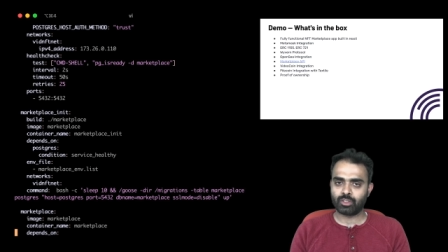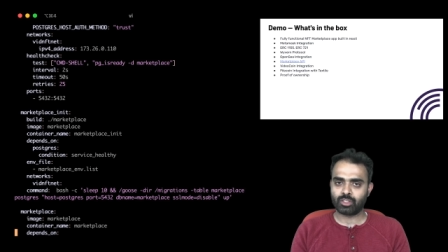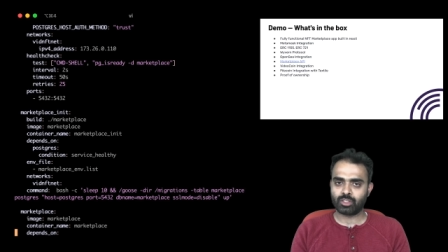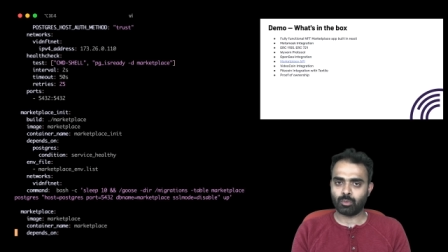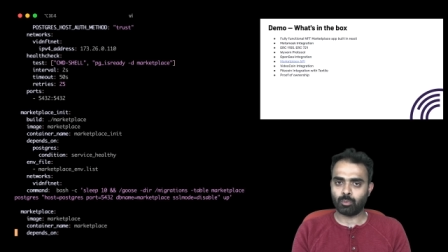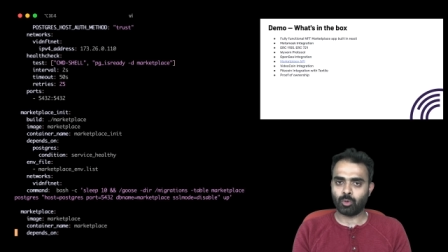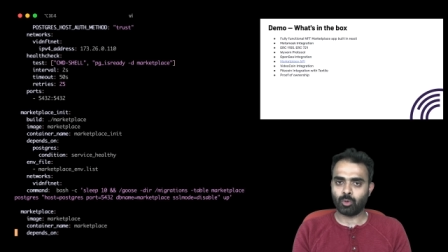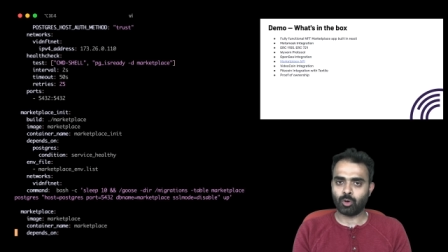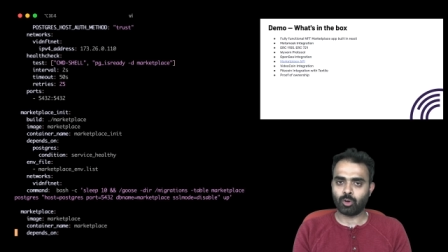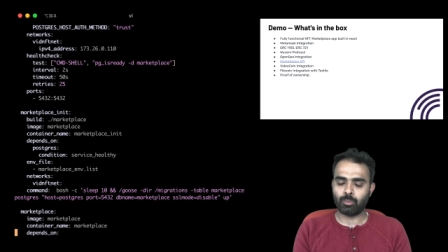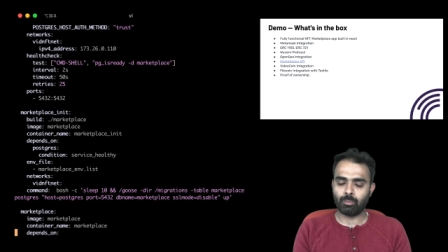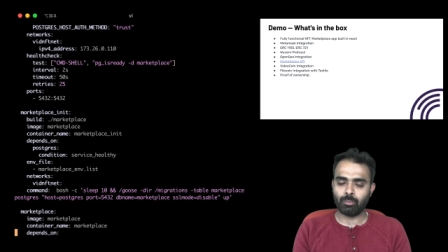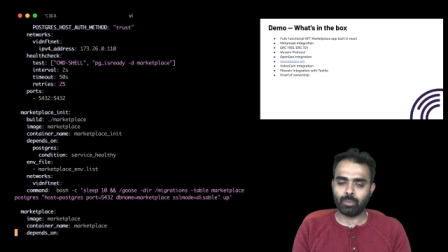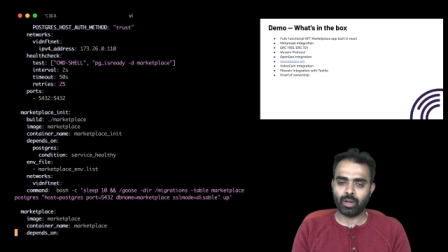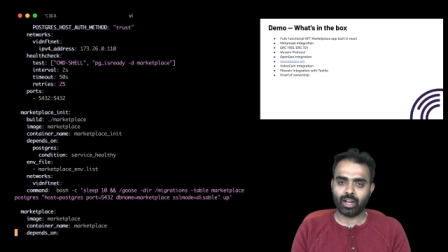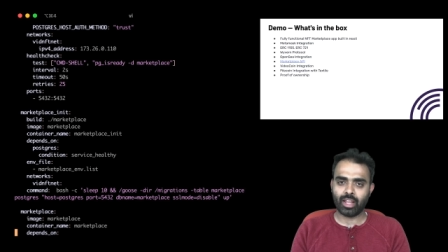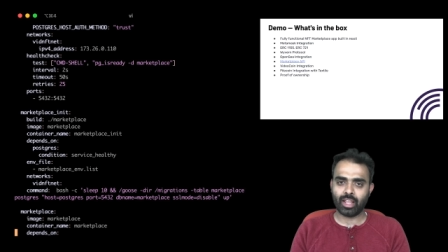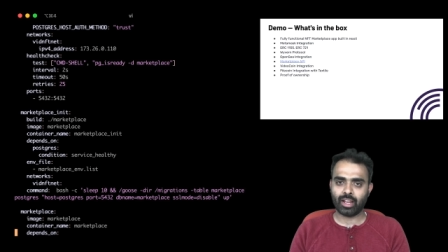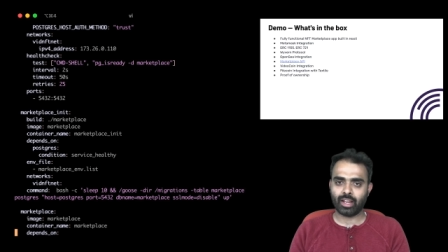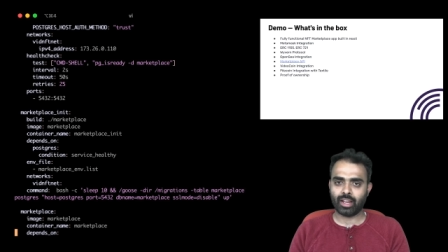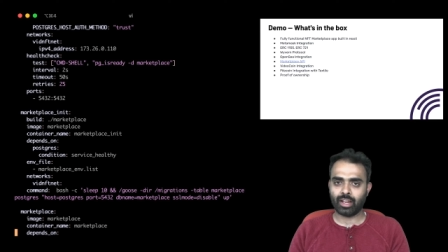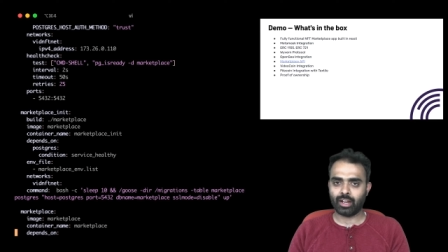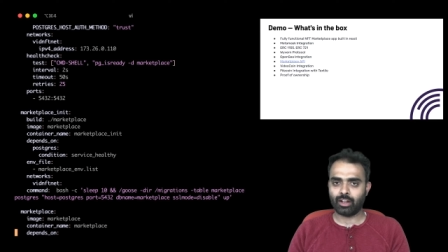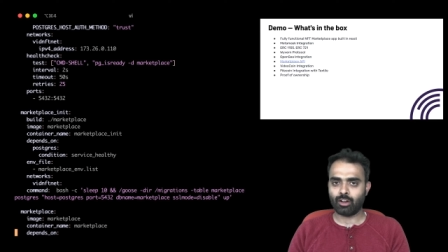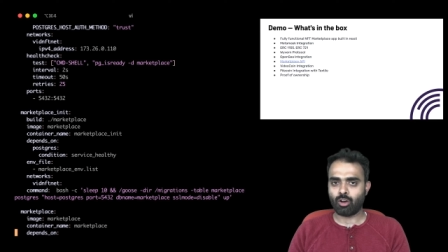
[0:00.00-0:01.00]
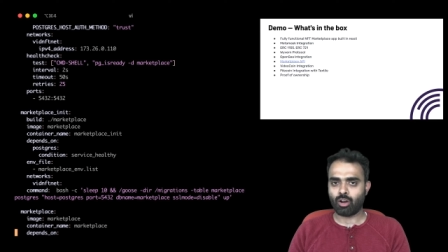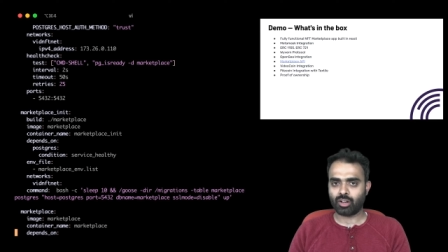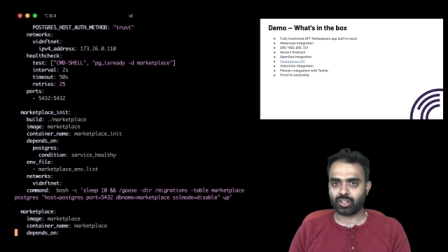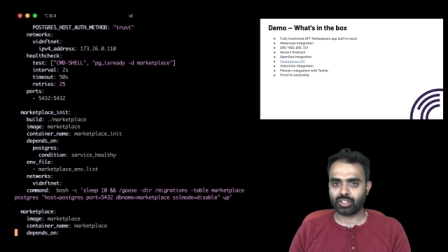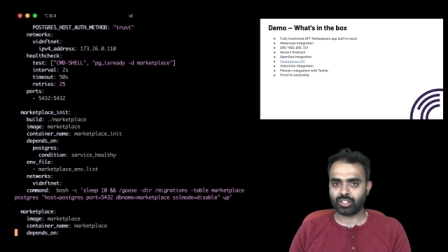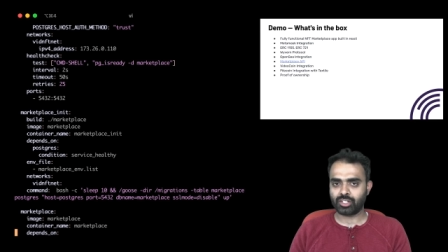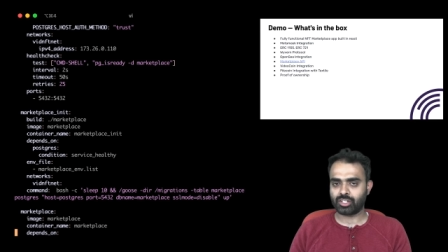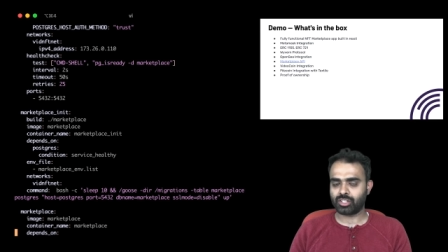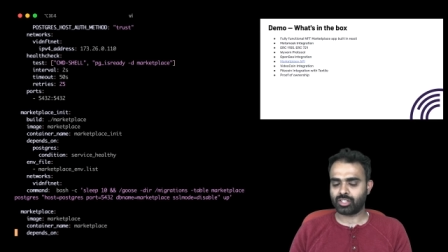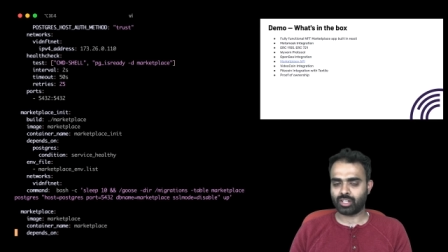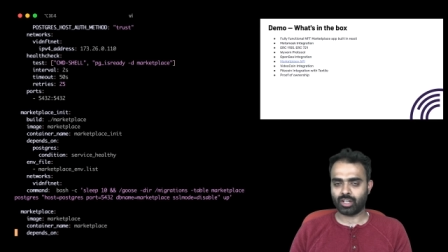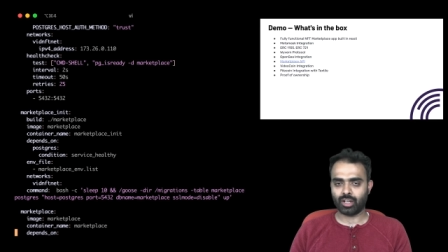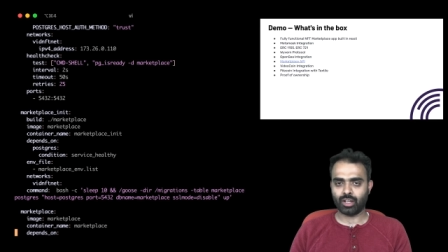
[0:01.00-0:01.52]
support bidding and
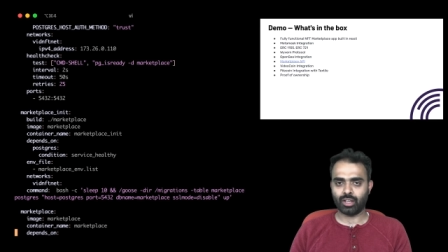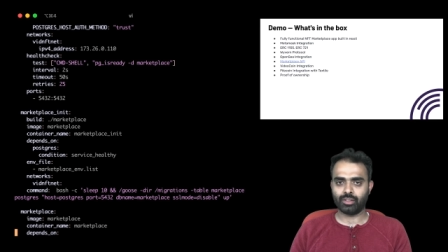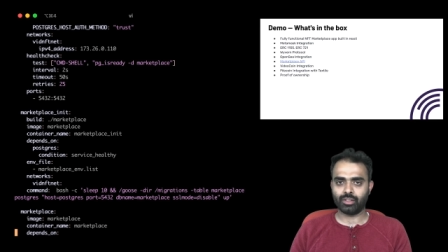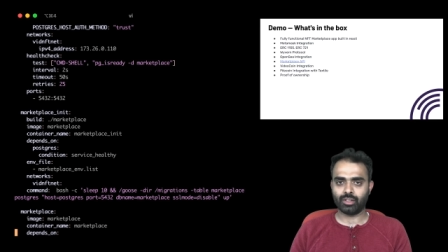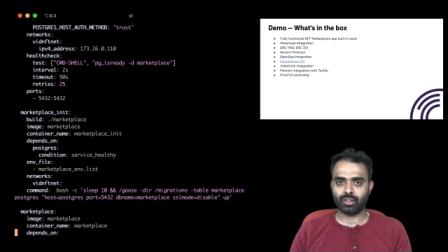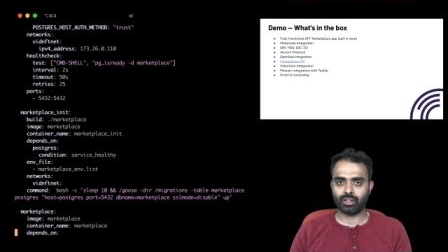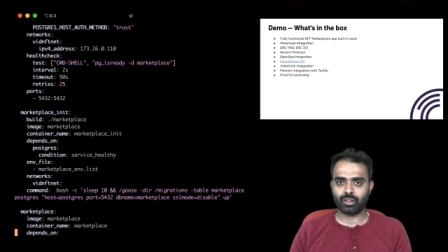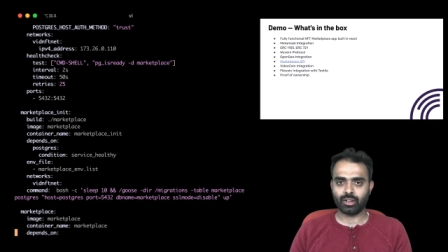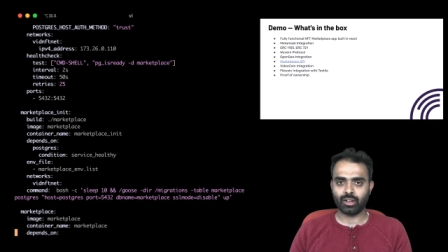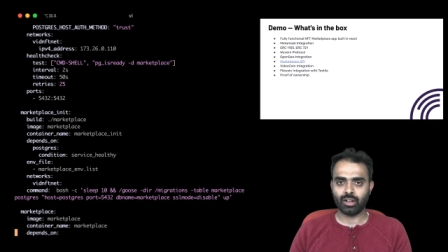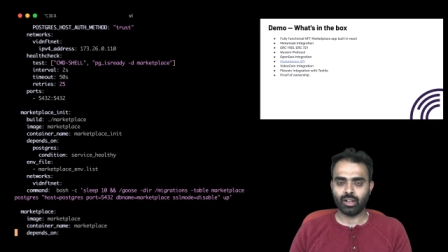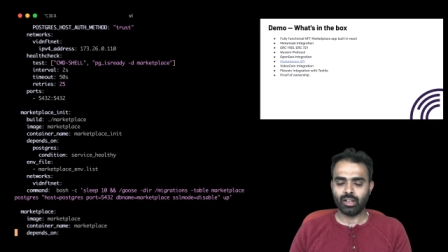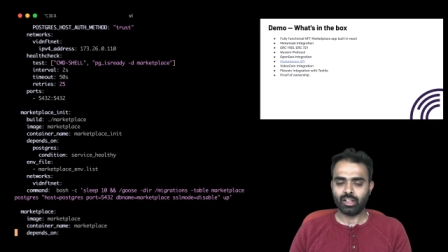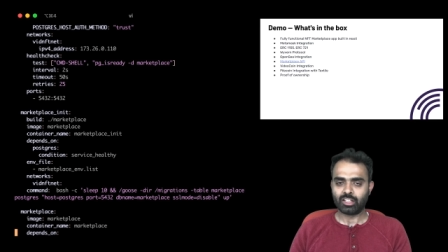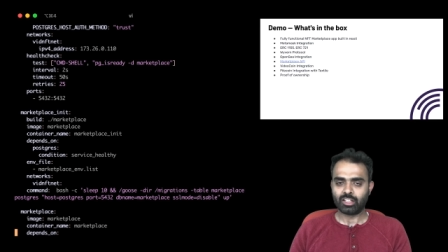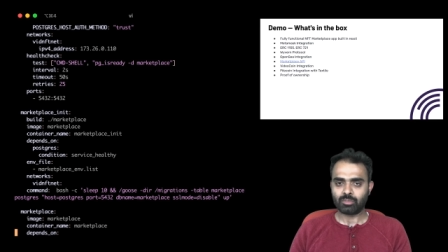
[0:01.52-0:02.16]
auctions and other